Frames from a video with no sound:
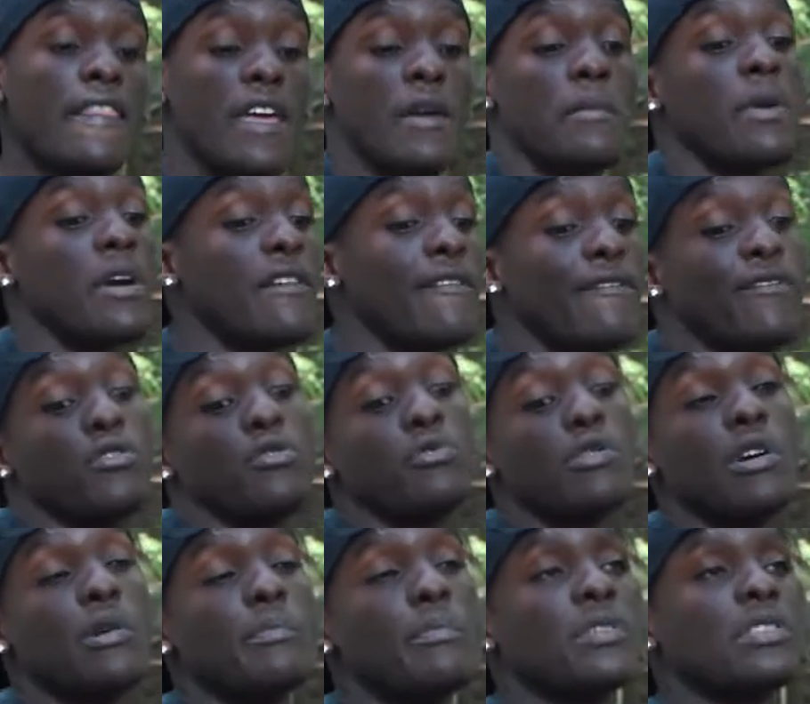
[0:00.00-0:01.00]
They may view
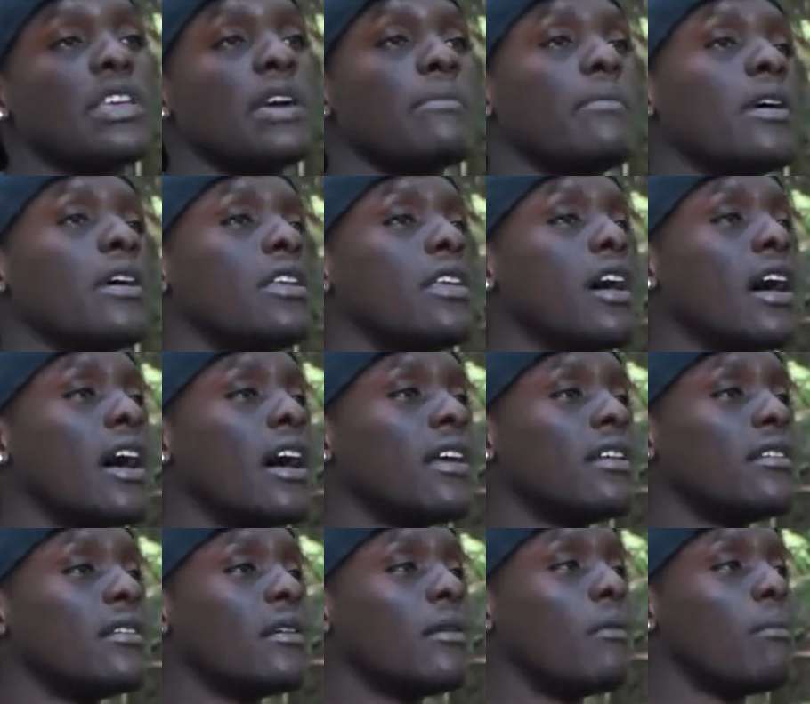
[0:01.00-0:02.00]
it, but they may
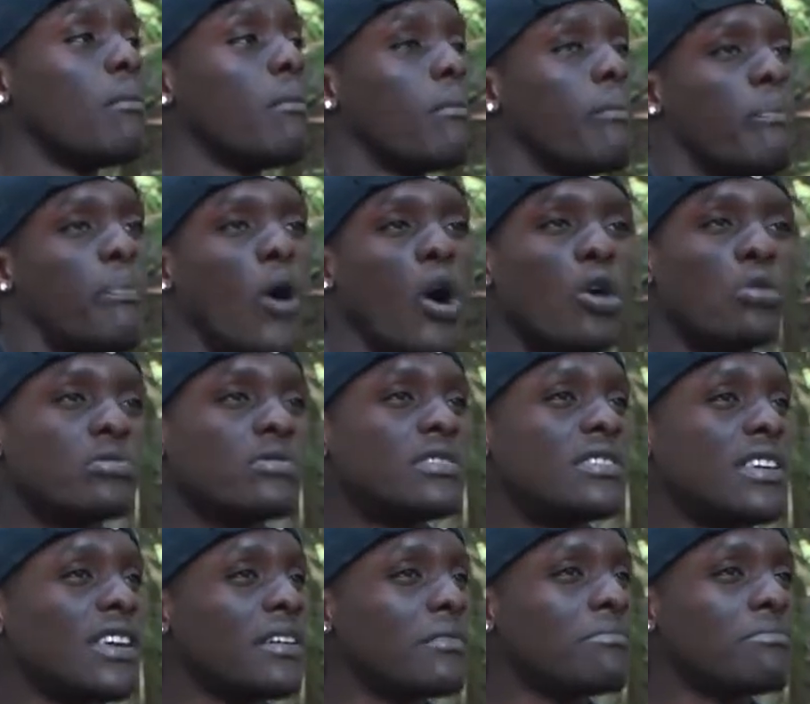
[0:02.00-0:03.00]
not post
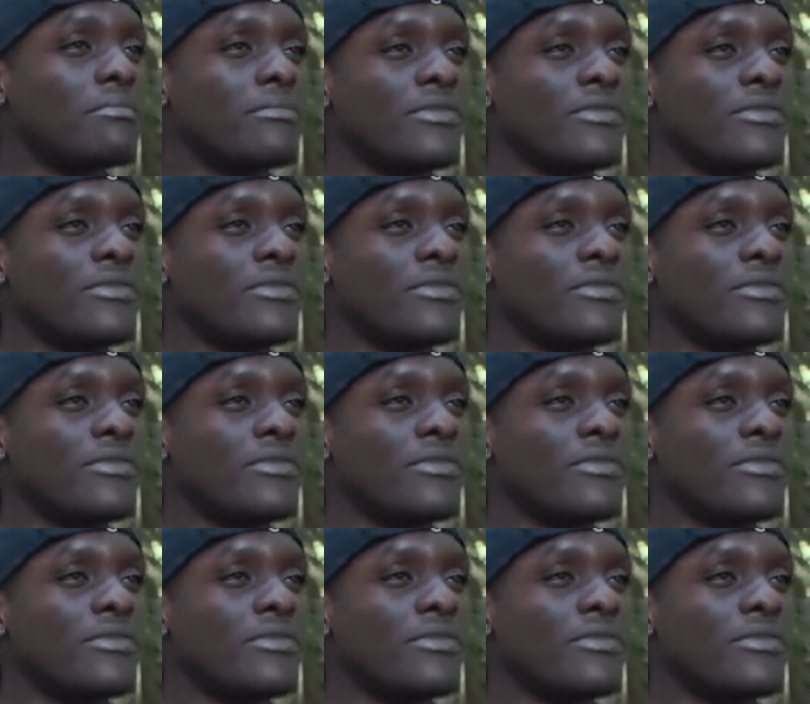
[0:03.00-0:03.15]
it.